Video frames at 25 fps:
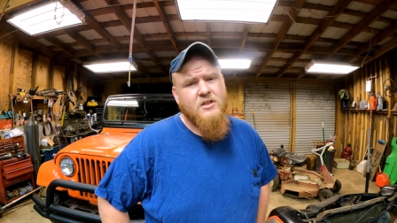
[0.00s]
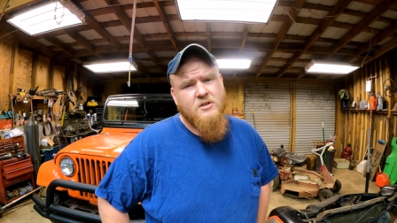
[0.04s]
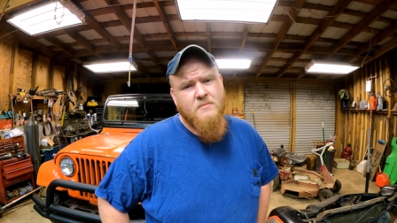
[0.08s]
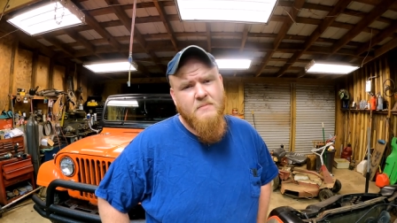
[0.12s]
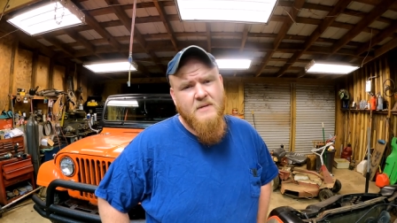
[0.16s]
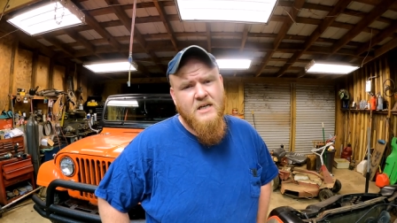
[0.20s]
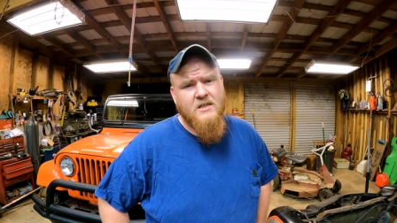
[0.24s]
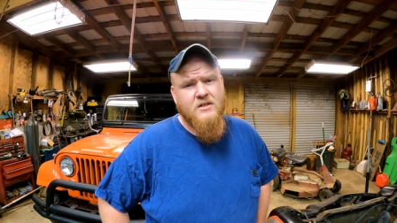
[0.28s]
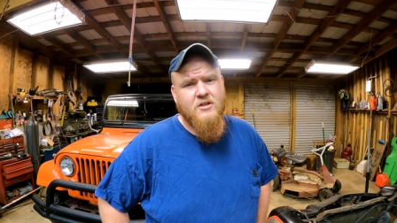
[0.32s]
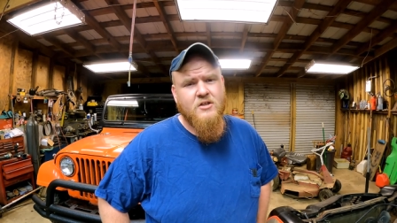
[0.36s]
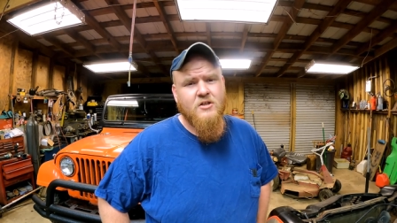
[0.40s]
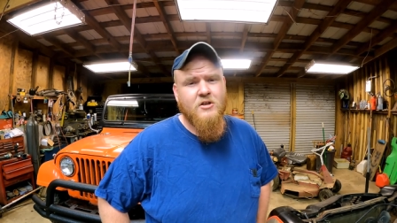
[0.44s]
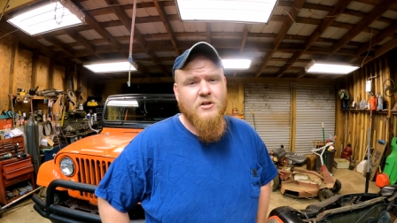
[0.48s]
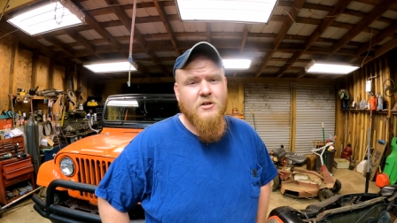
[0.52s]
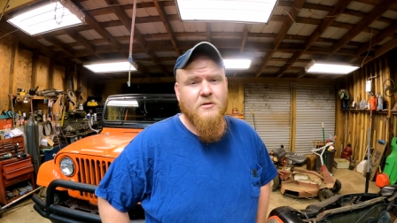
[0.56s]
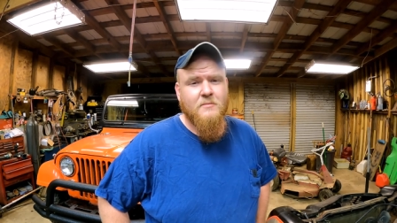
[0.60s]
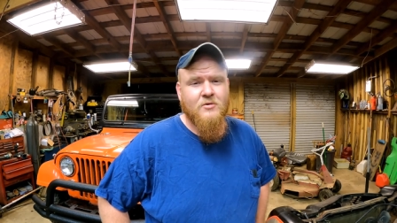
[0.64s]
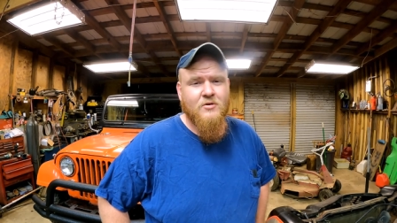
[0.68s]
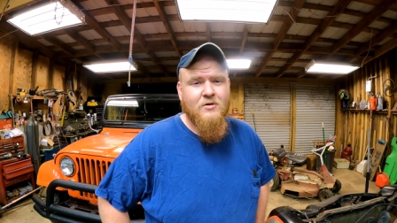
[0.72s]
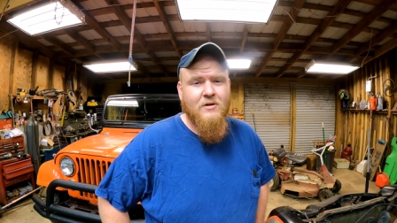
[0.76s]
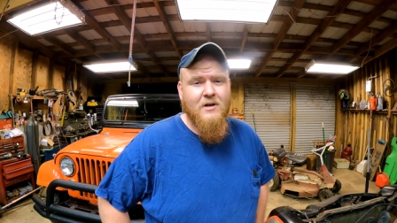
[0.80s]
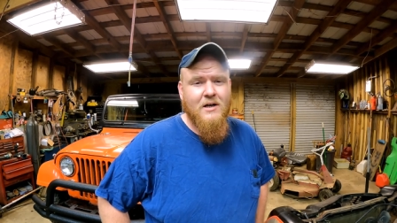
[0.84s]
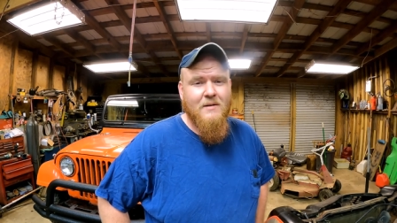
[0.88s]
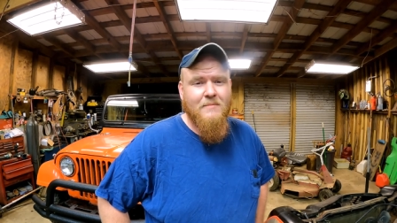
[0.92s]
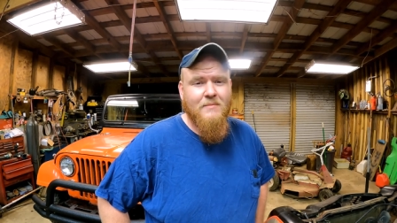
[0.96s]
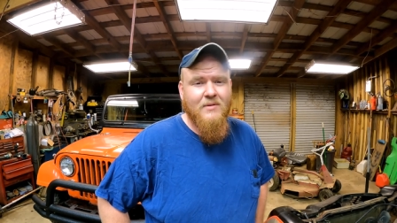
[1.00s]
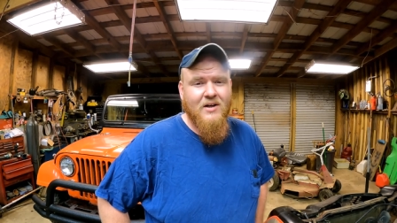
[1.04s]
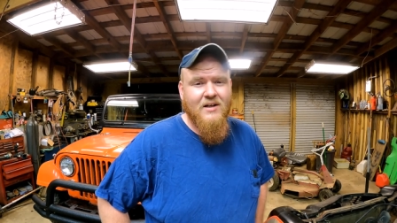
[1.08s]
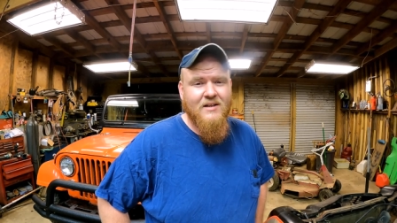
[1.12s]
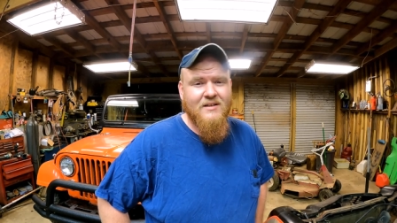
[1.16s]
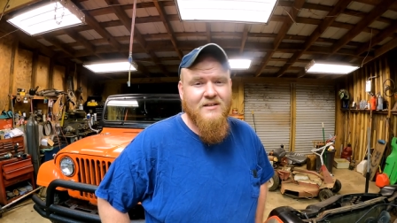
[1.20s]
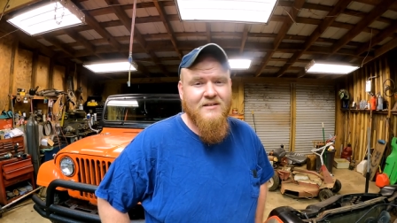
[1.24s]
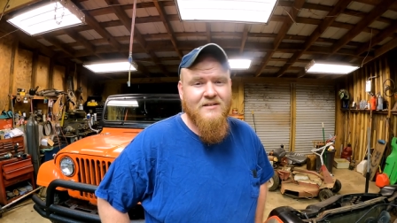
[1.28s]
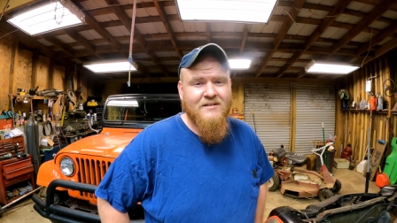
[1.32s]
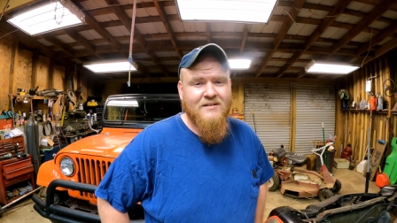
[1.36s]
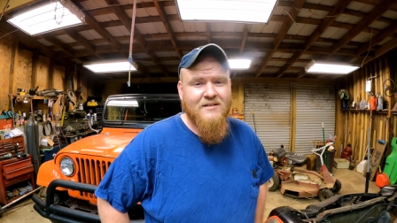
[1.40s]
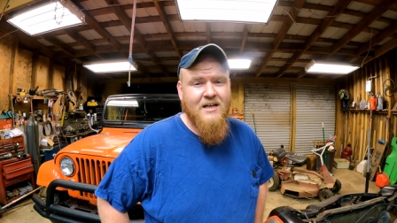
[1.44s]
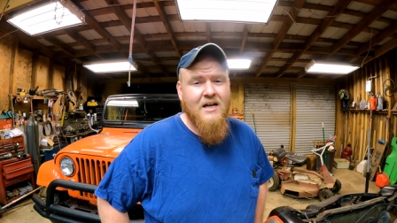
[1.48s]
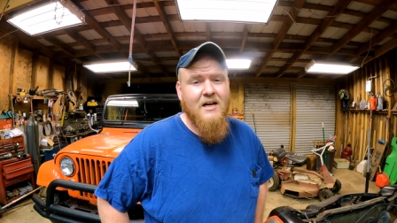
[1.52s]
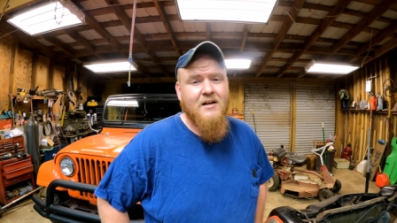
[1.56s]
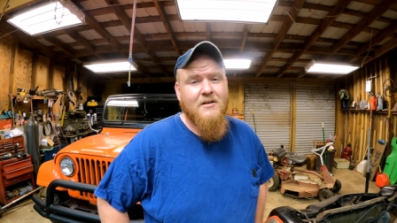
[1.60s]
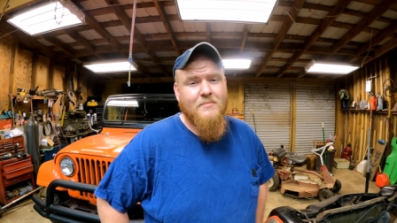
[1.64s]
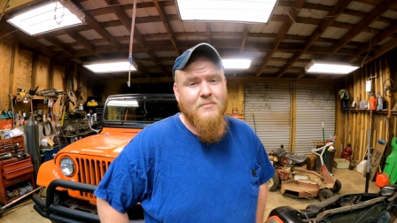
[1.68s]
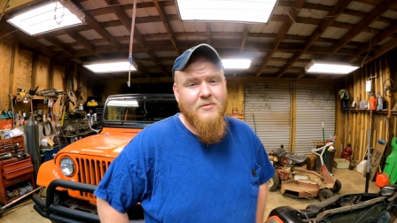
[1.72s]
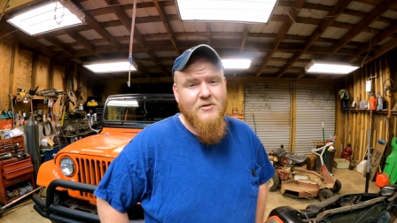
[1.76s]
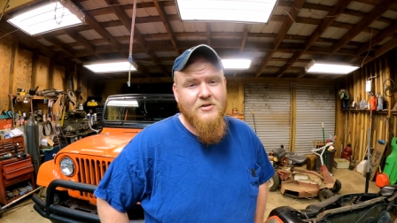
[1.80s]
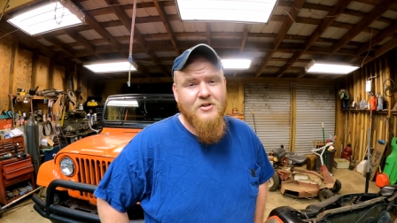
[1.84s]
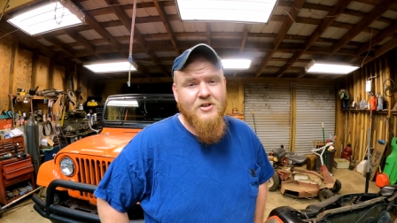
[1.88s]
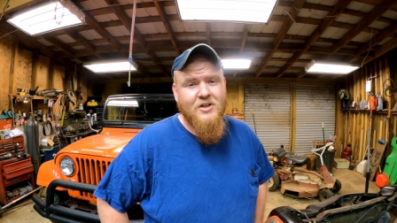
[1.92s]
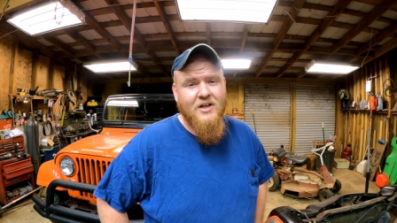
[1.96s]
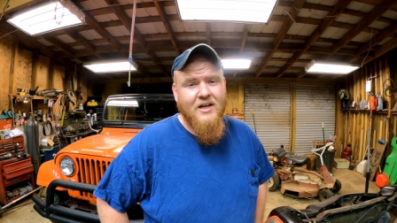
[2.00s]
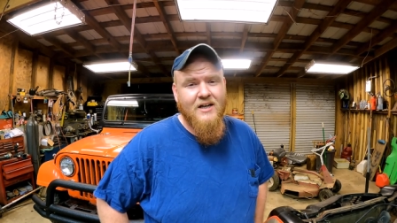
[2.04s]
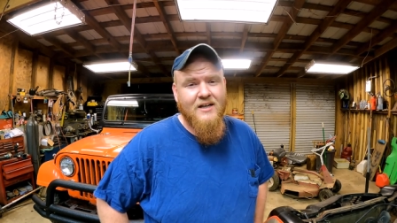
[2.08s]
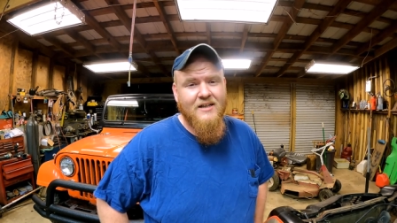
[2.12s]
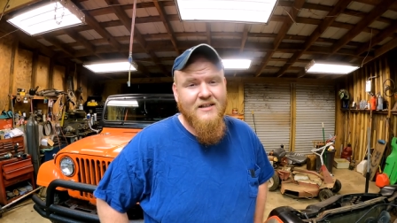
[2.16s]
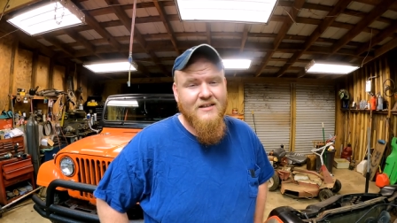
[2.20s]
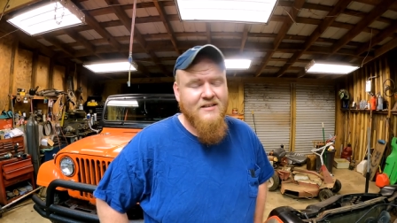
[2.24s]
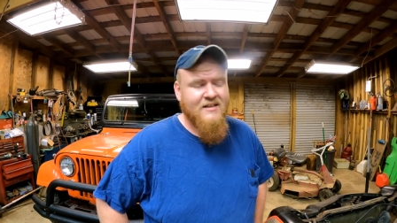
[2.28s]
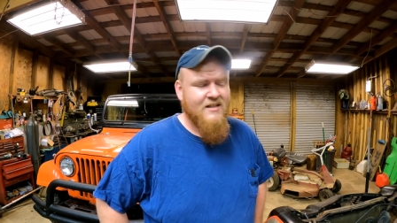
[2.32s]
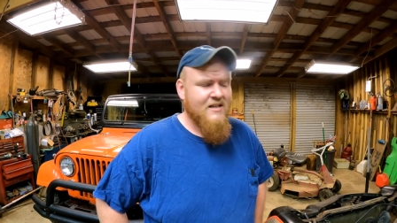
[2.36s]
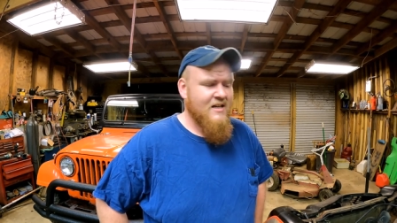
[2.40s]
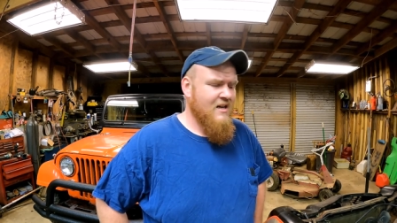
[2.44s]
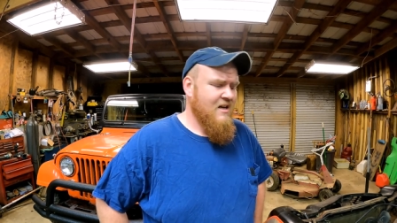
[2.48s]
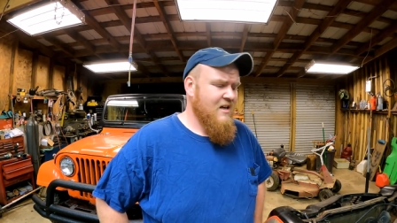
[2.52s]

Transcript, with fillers: smash the subscribe button. I'd appreciate it.